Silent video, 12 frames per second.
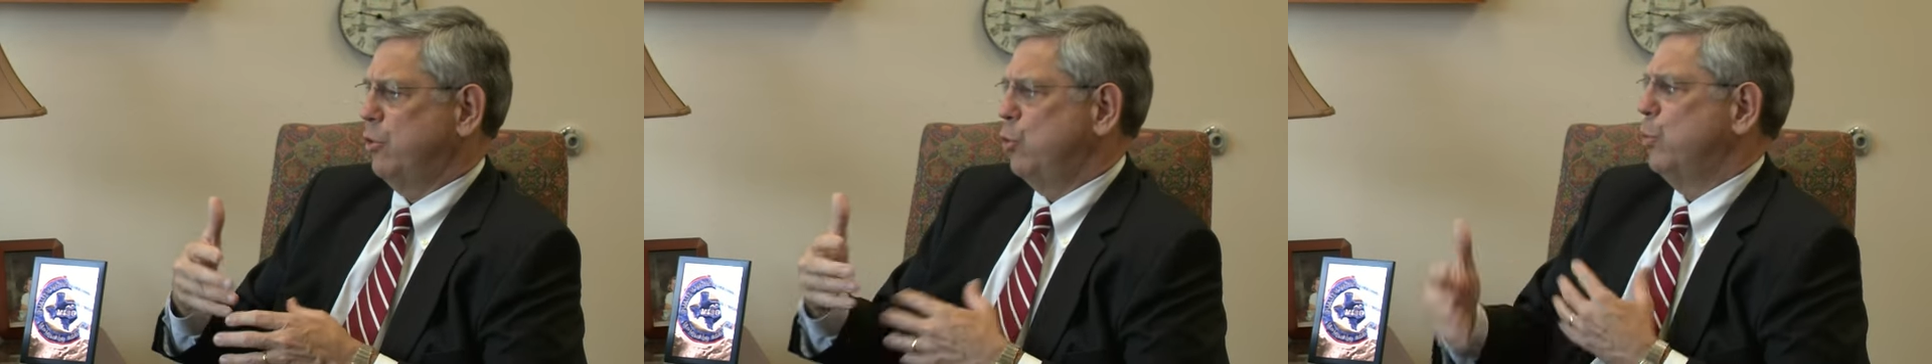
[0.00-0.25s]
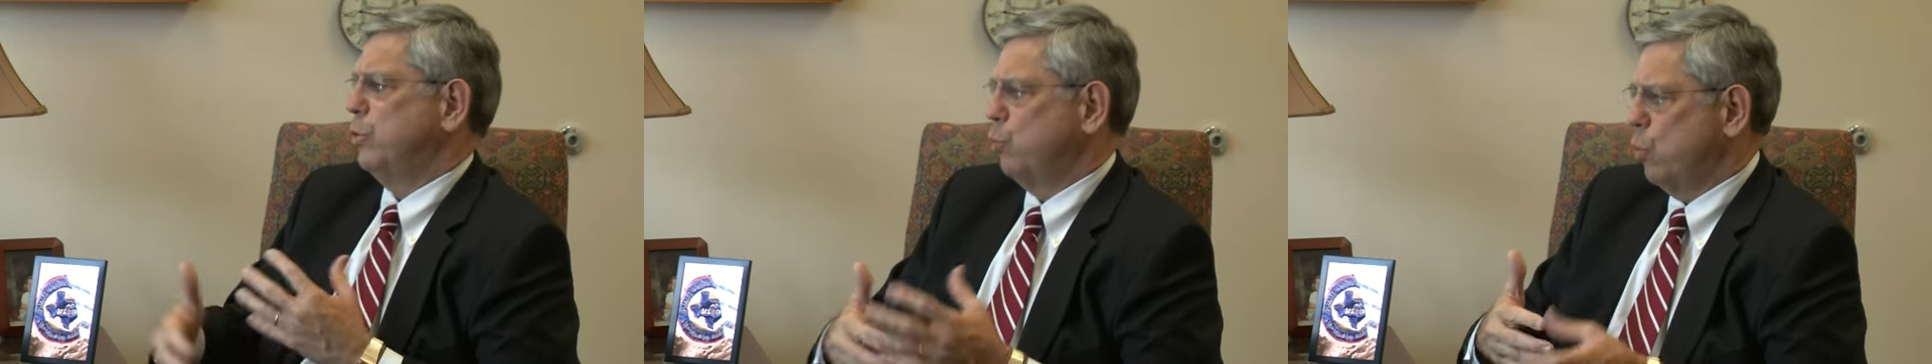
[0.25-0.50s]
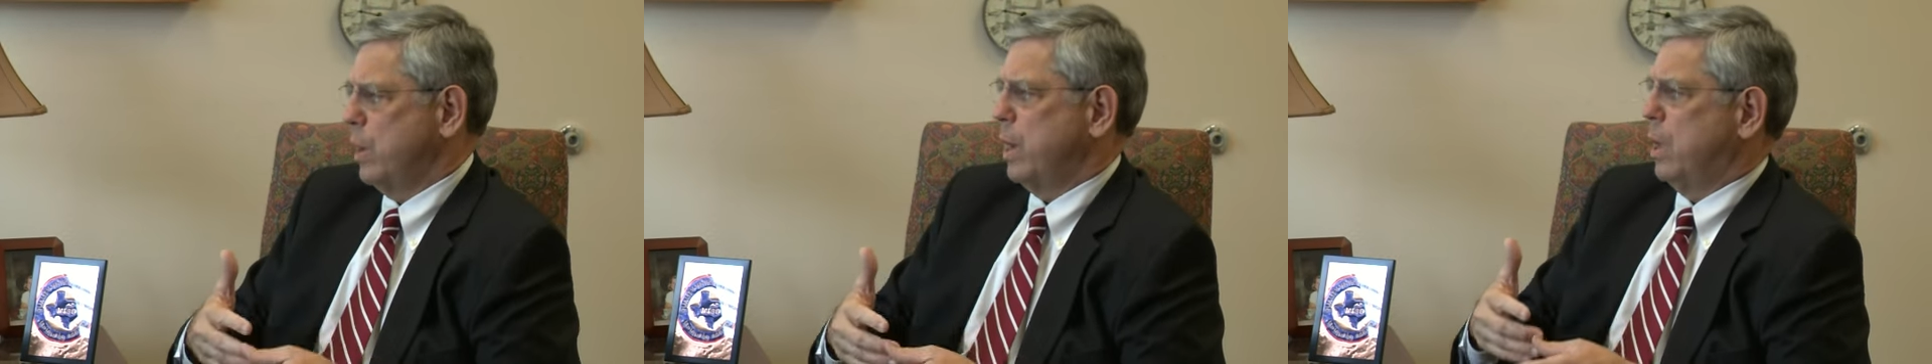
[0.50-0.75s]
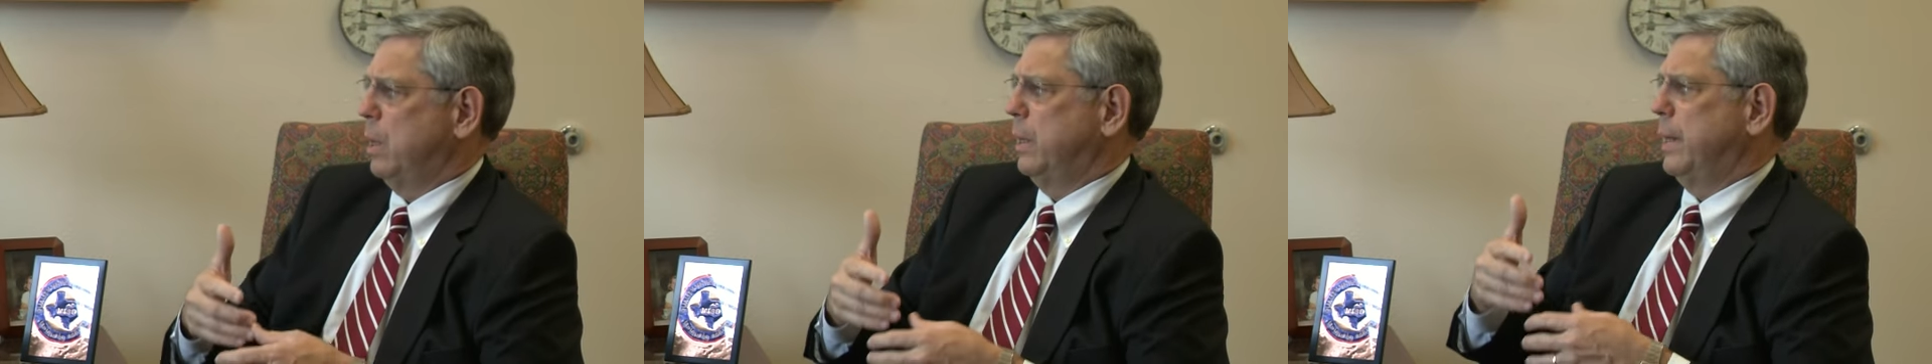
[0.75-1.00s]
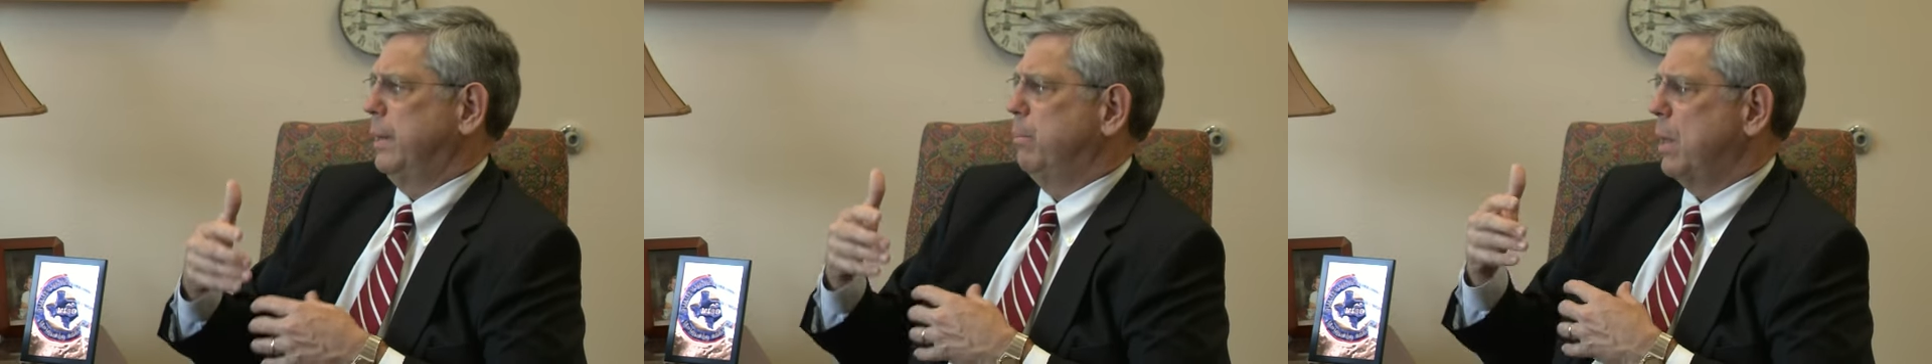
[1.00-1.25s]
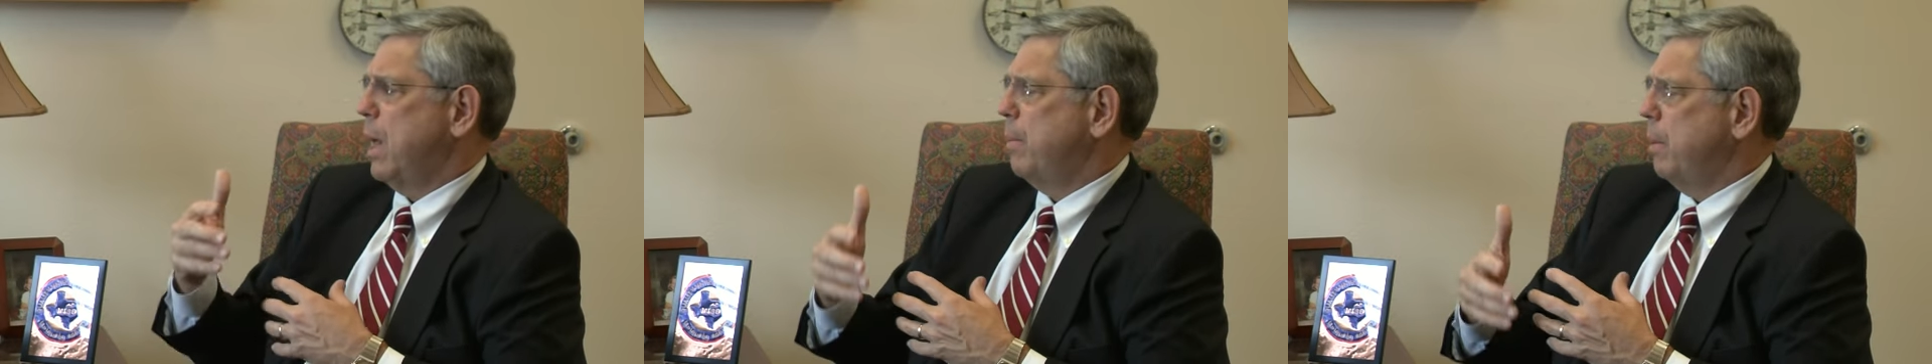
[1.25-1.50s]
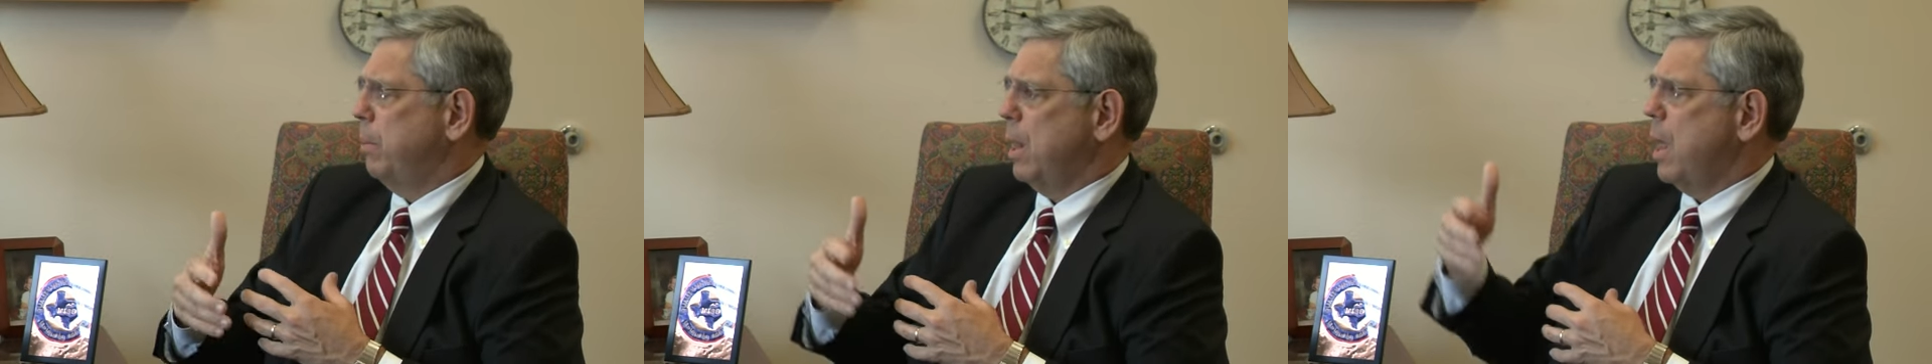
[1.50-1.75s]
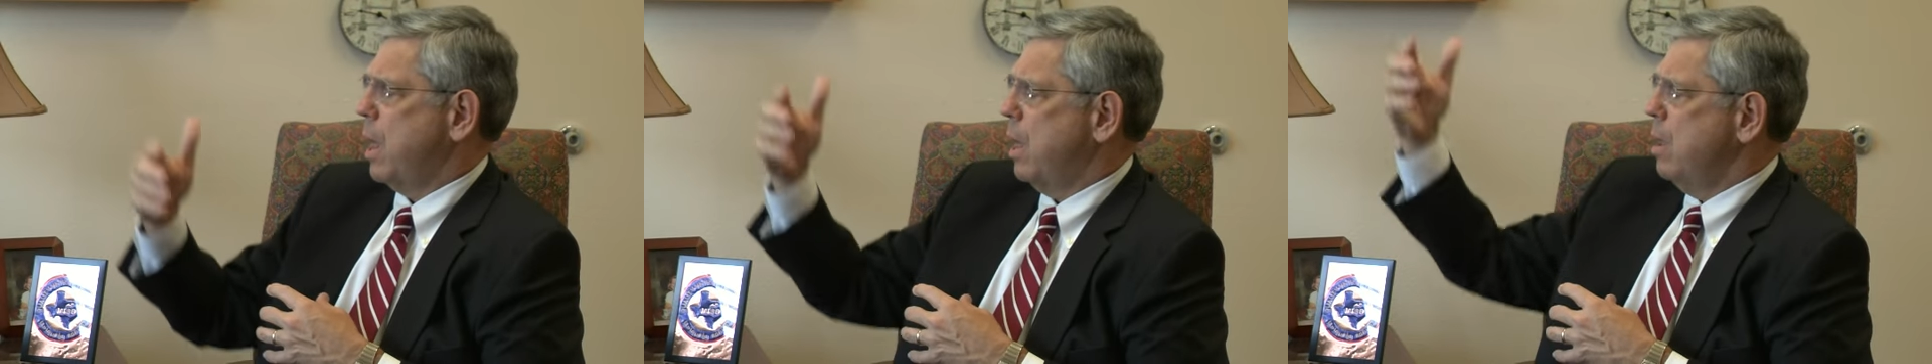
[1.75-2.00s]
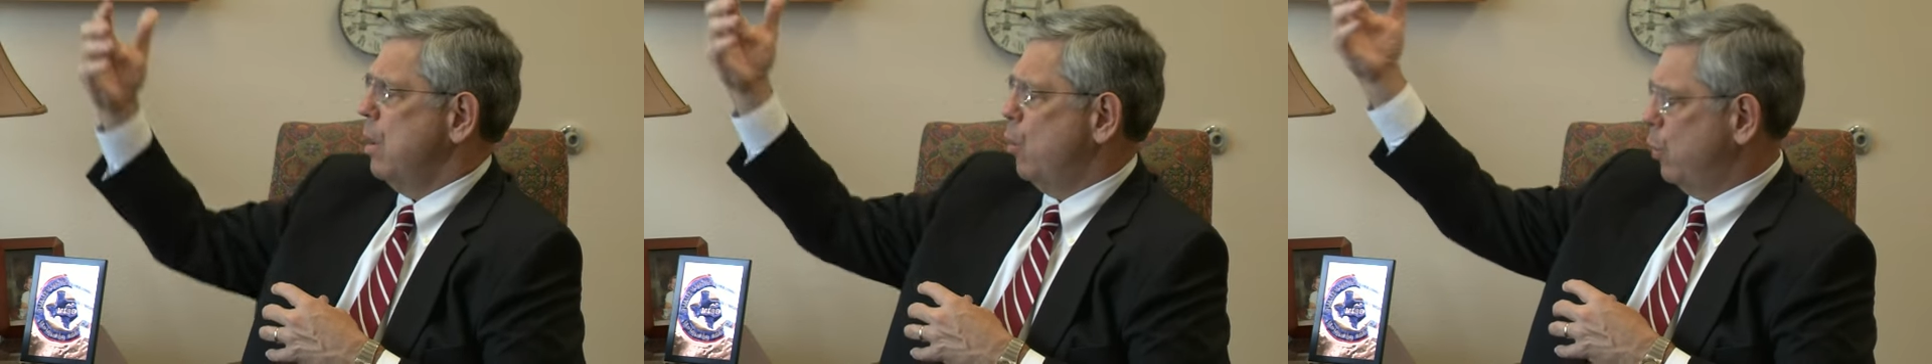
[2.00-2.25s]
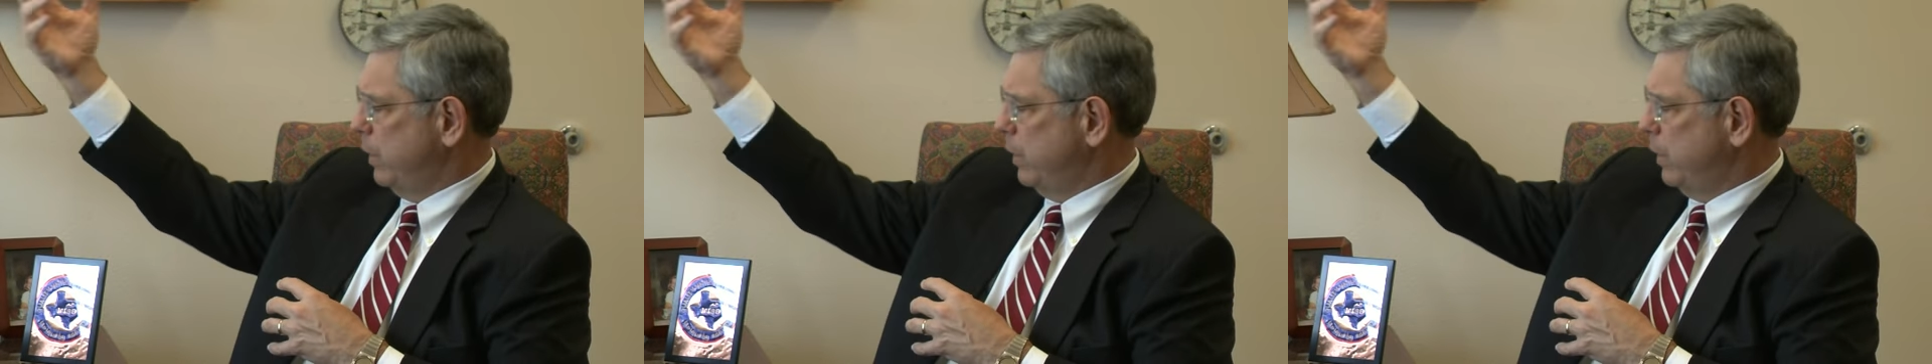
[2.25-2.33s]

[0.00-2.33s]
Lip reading: do as well and blah blah blah,